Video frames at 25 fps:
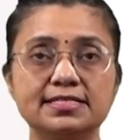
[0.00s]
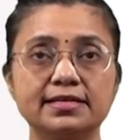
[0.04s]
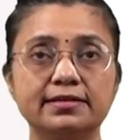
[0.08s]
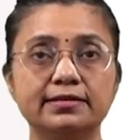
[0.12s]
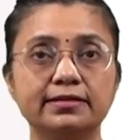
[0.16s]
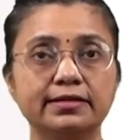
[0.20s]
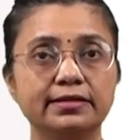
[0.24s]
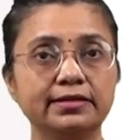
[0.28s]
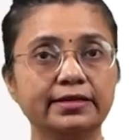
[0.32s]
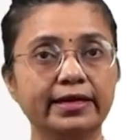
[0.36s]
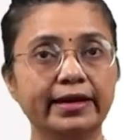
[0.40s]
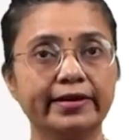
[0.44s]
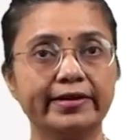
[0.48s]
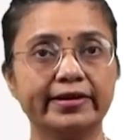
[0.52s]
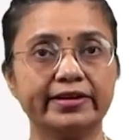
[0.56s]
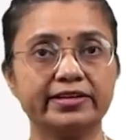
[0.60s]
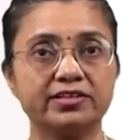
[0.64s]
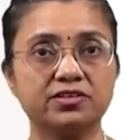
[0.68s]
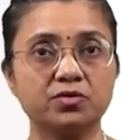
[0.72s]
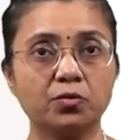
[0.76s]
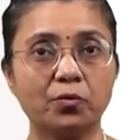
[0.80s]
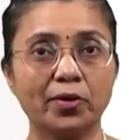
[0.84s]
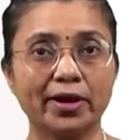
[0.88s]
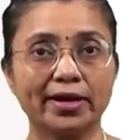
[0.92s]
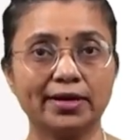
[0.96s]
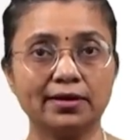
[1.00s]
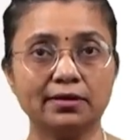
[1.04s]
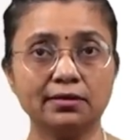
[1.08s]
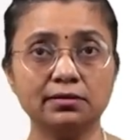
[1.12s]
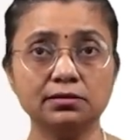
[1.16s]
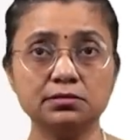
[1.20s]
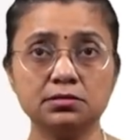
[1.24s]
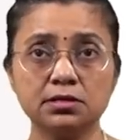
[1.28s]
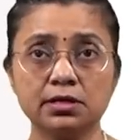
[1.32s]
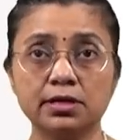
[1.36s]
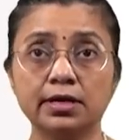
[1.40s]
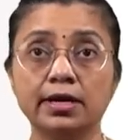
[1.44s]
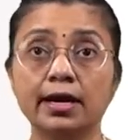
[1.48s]
certain character
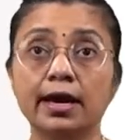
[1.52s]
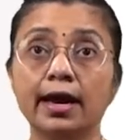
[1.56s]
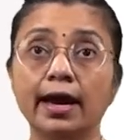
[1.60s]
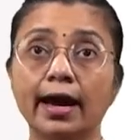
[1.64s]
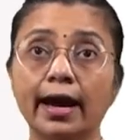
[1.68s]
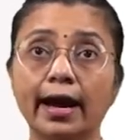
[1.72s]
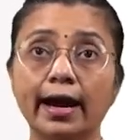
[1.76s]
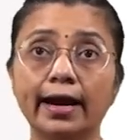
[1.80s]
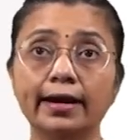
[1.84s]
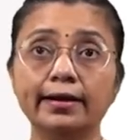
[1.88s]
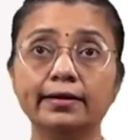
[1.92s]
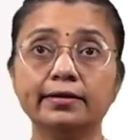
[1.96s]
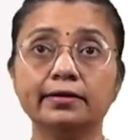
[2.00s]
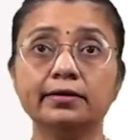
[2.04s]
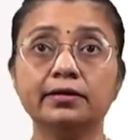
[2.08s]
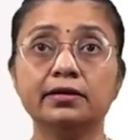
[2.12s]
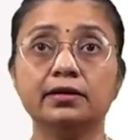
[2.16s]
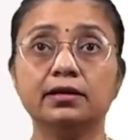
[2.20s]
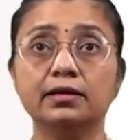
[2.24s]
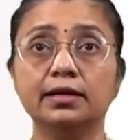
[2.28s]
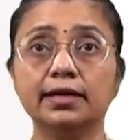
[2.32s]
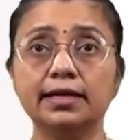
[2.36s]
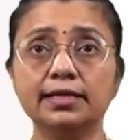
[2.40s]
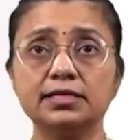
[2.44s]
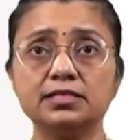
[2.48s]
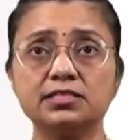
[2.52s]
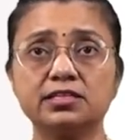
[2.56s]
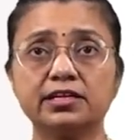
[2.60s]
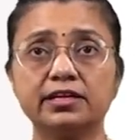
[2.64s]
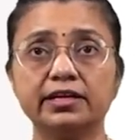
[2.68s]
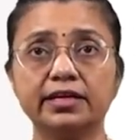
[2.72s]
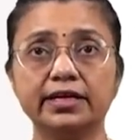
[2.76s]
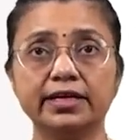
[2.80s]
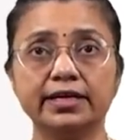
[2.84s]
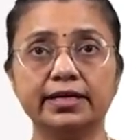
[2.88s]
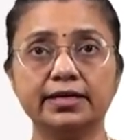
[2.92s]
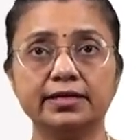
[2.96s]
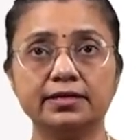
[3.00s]
vectors and let's
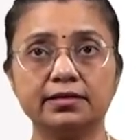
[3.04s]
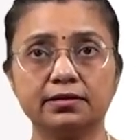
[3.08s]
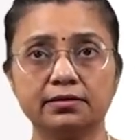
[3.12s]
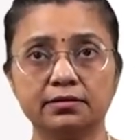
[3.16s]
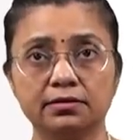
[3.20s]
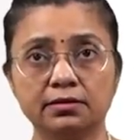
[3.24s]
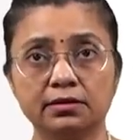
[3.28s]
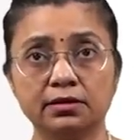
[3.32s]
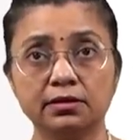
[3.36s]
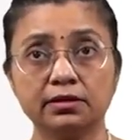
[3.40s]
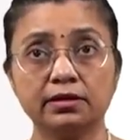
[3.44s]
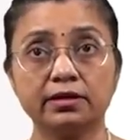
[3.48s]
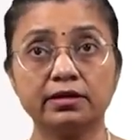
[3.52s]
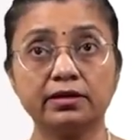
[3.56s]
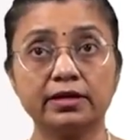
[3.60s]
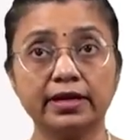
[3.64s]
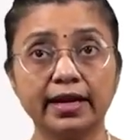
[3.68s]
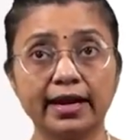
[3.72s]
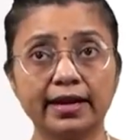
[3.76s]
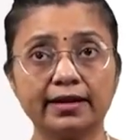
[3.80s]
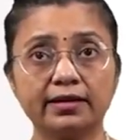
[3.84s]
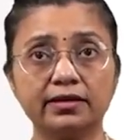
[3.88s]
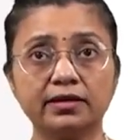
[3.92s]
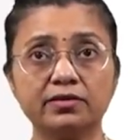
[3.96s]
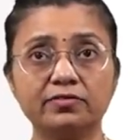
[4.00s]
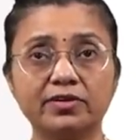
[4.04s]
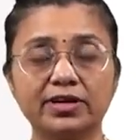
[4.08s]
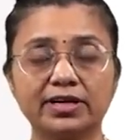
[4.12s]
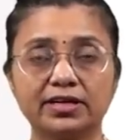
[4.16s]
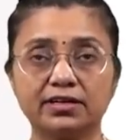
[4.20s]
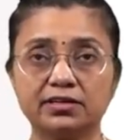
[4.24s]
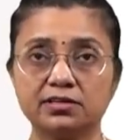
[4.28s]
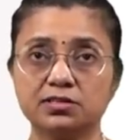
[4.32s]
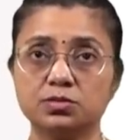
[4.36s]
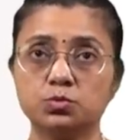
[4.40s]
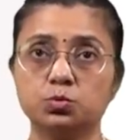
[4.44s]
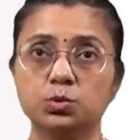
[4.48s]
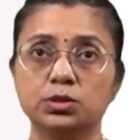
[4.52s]
create character
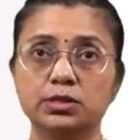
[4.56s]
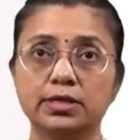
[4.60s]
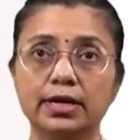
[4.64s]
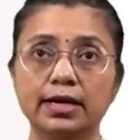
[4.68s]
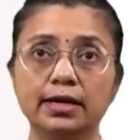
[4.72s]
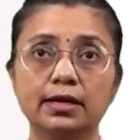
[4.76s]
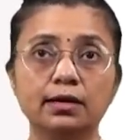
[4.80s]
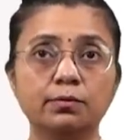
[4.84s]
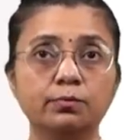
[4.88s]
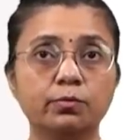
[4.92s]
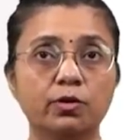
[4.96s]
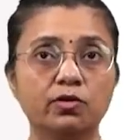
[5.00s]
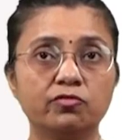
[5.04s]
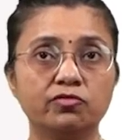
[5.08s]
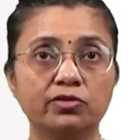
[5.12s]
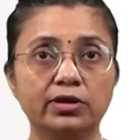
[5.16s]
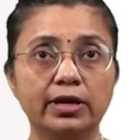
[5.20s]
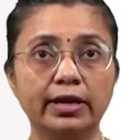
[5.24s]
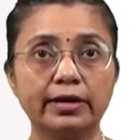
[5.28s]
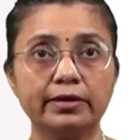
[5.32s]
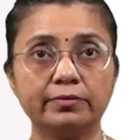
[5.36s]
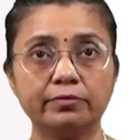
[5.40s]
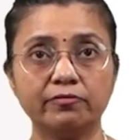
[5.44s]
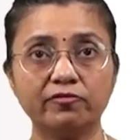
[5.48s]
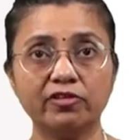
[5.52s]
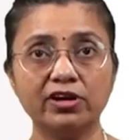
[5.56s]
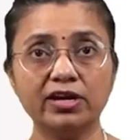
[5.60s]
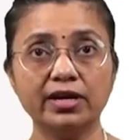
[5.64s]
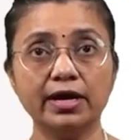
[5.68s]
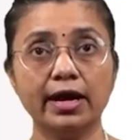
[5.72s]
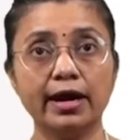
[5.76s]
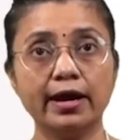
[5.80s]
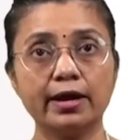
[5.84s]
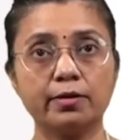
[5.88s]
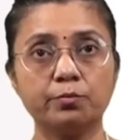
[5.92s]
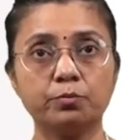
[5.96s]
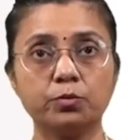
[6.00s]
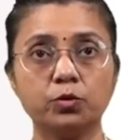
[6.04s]
vectors with the help of our one
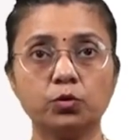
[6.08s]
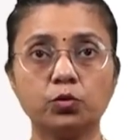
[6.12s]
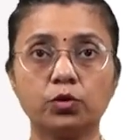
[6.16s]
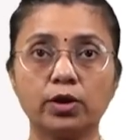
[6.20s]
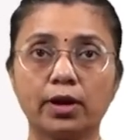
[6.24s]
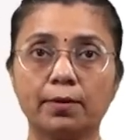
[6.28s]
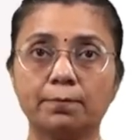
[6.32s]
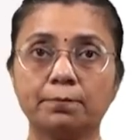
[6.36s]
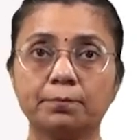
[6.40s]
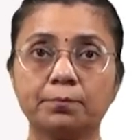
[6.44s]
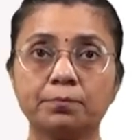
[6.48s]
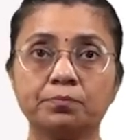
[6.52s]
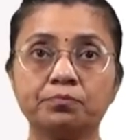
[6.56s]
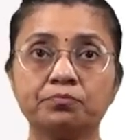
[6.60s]
R program.